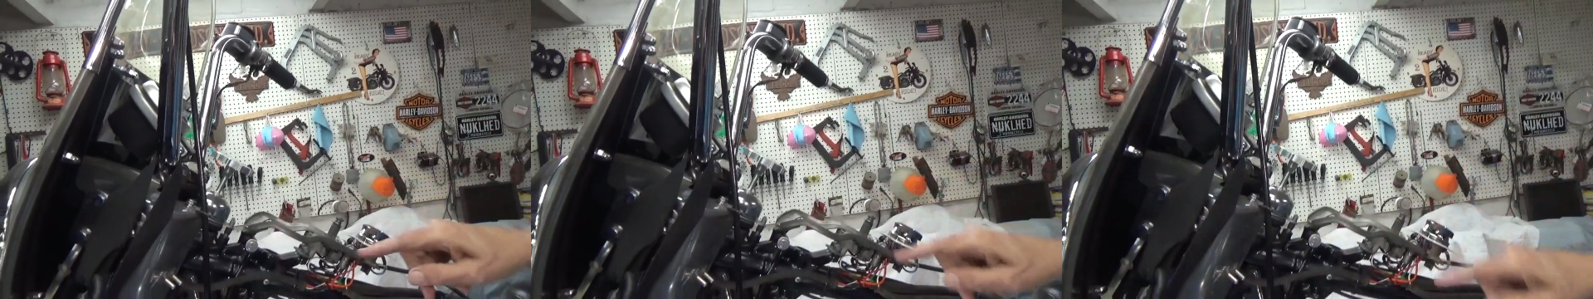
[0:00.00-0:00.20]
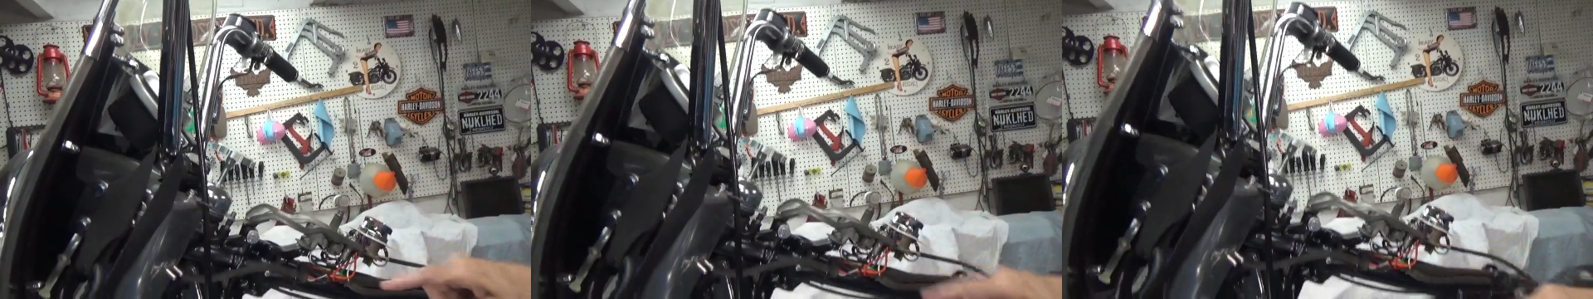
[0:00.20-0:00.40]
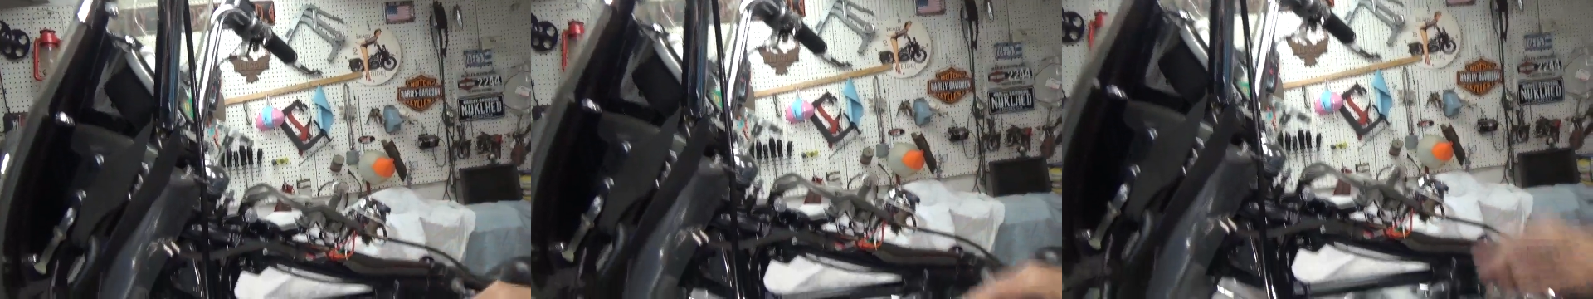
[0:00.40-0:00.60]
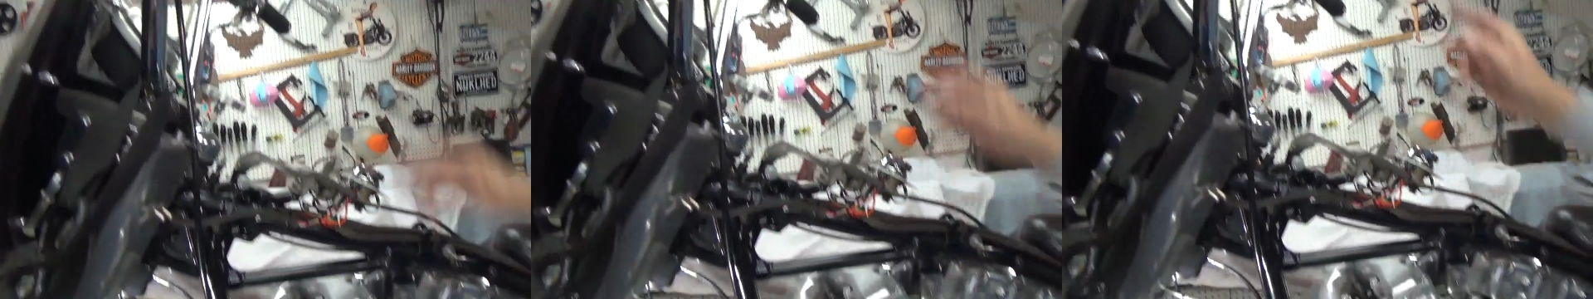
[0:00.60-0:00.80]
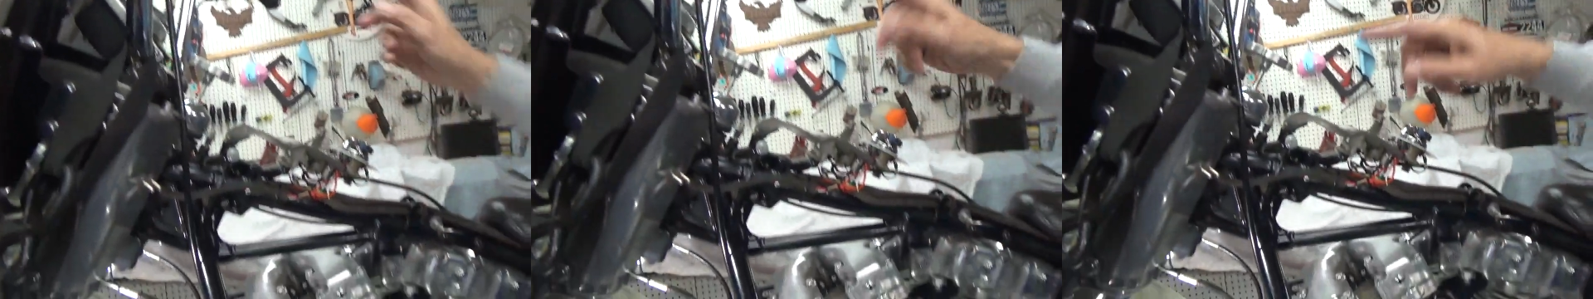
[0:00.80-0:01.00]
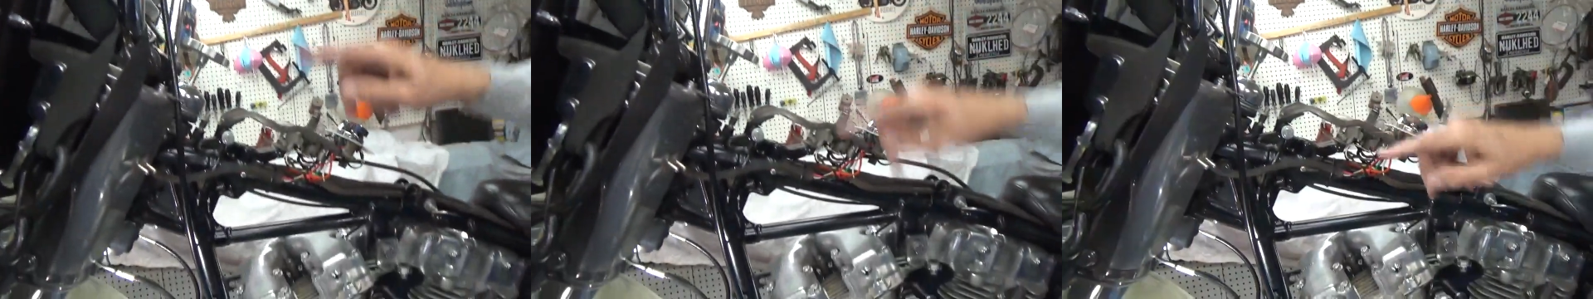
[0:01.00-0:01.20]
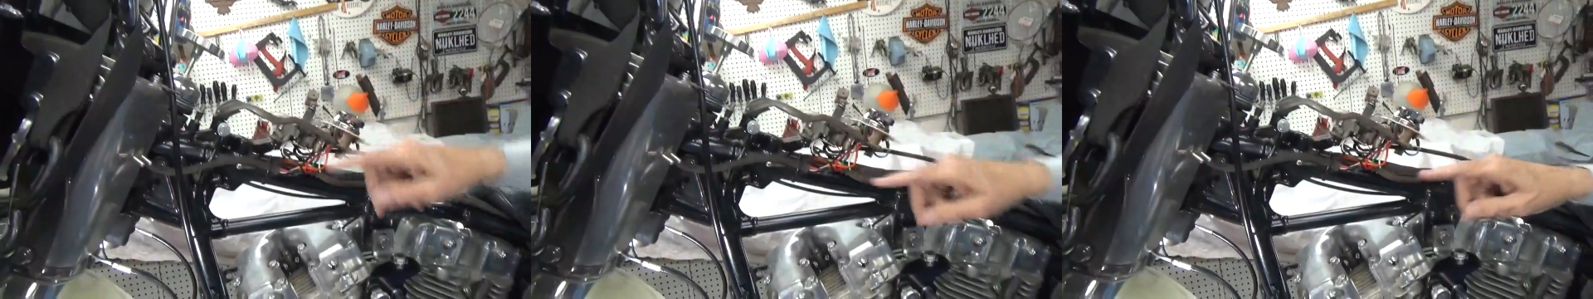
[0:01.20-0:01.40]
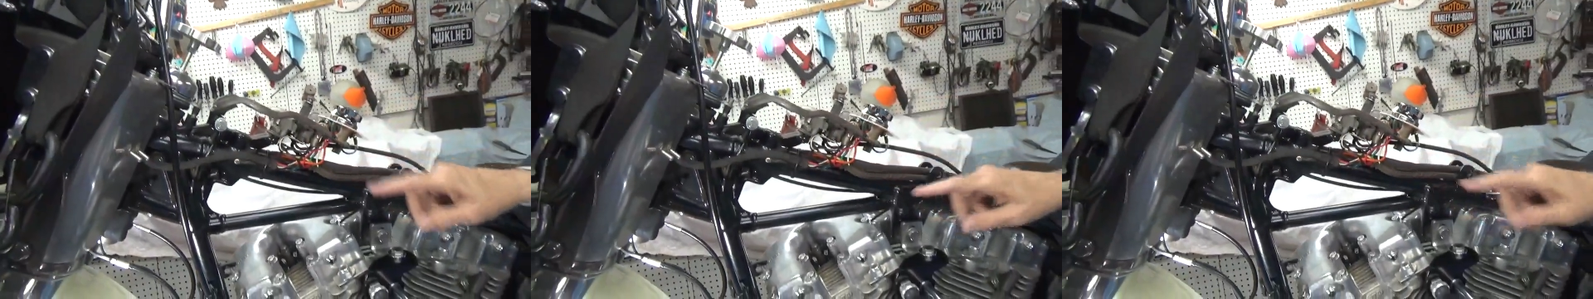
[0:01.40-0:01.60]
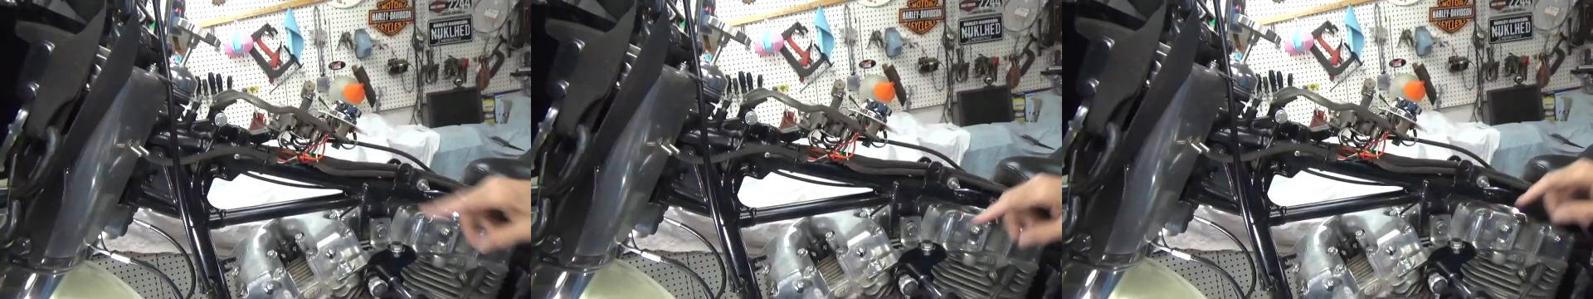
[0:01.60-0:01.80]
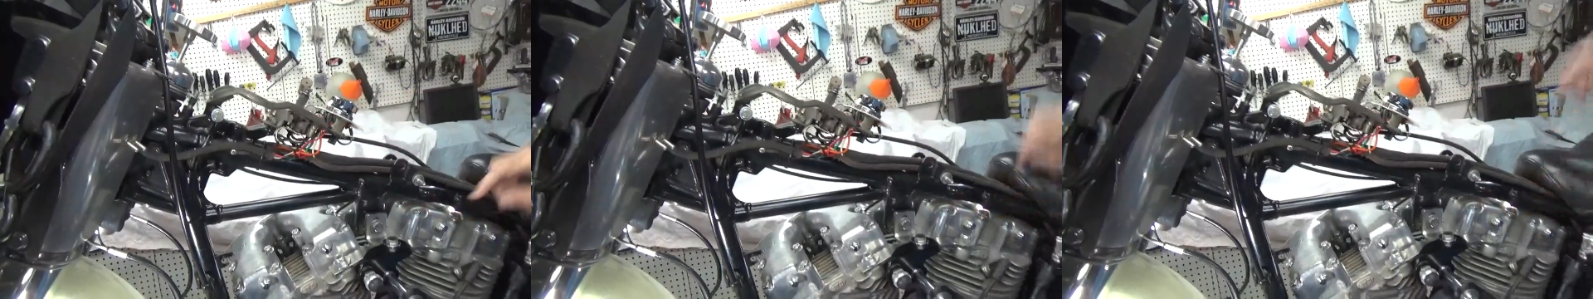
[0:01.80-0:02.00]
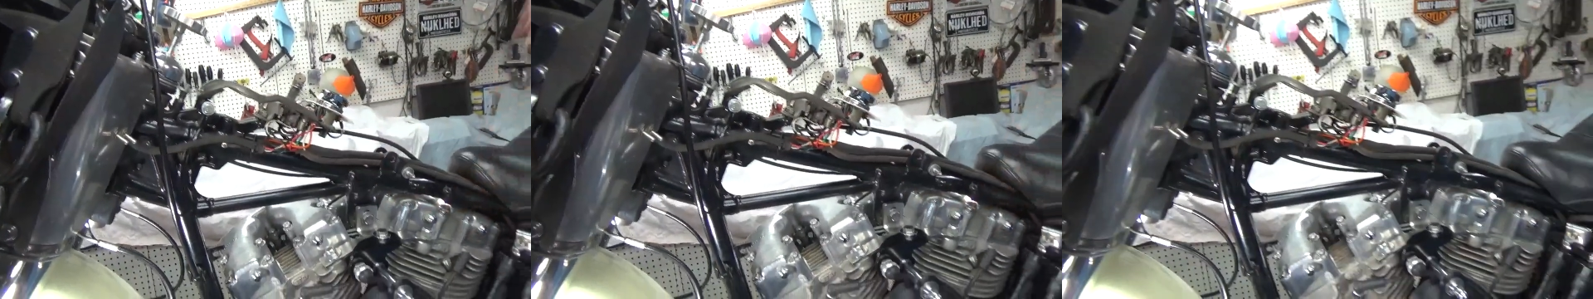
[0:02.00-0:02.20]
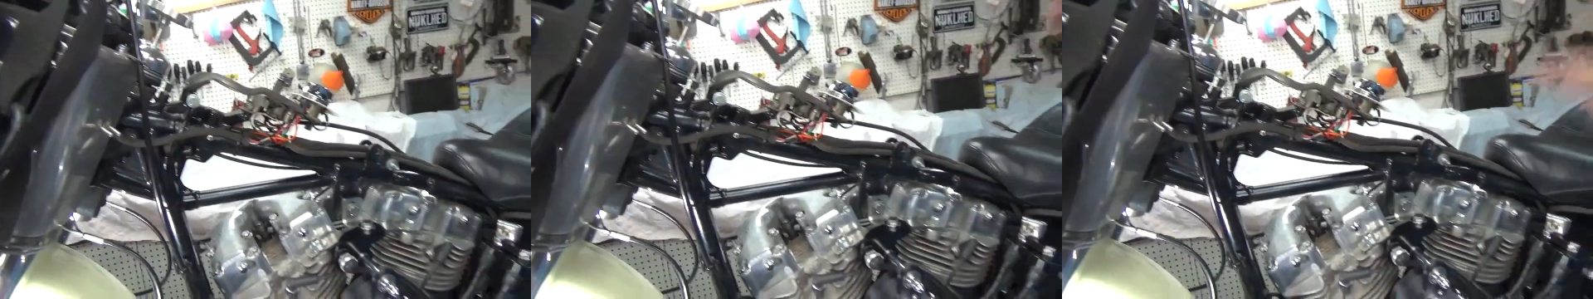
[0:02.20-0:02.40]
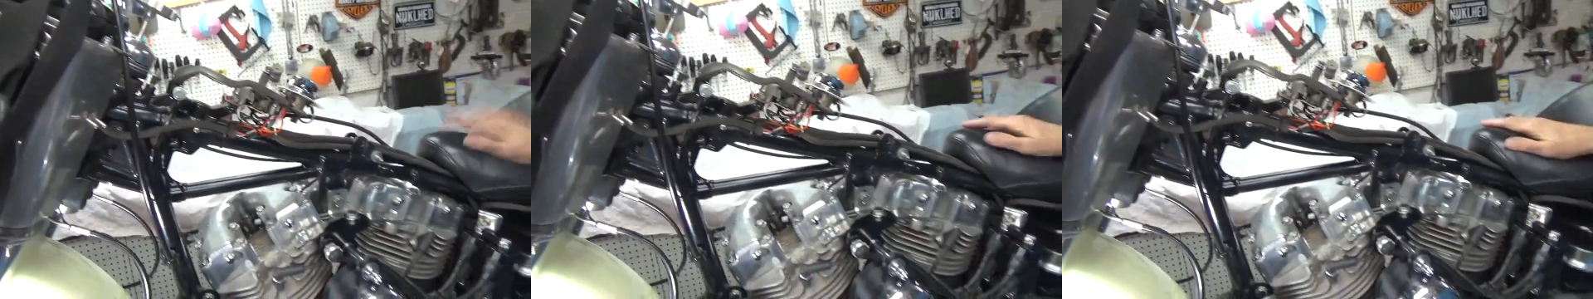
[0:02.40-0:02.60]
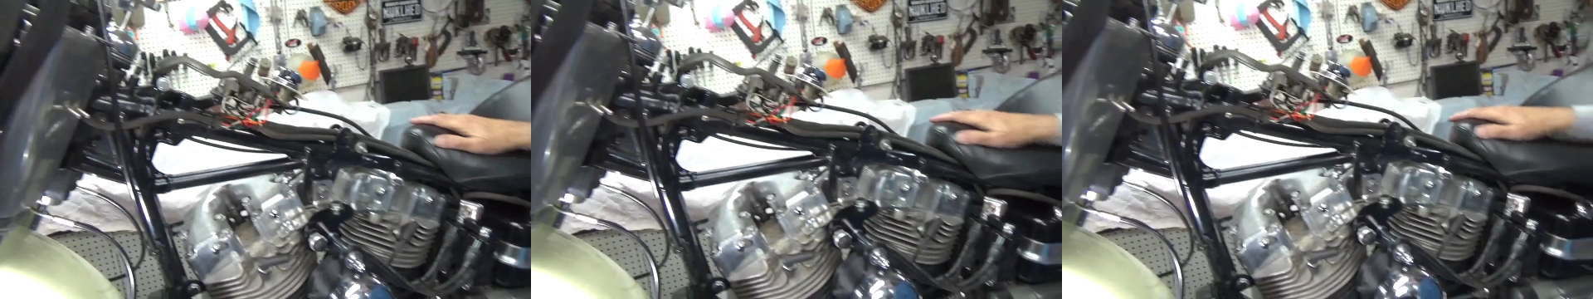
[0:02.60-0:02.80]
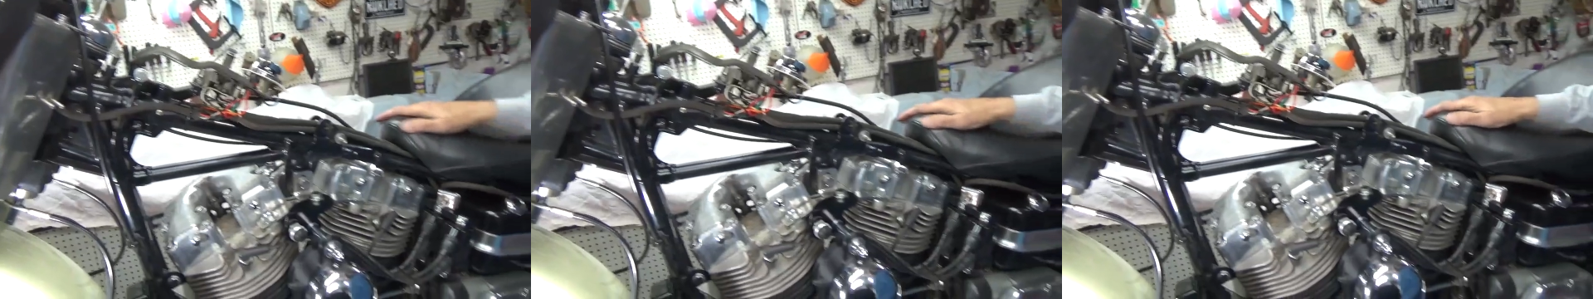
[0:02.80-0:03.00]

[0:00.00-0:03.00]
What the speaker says: No face is visible, so there are no lips to read.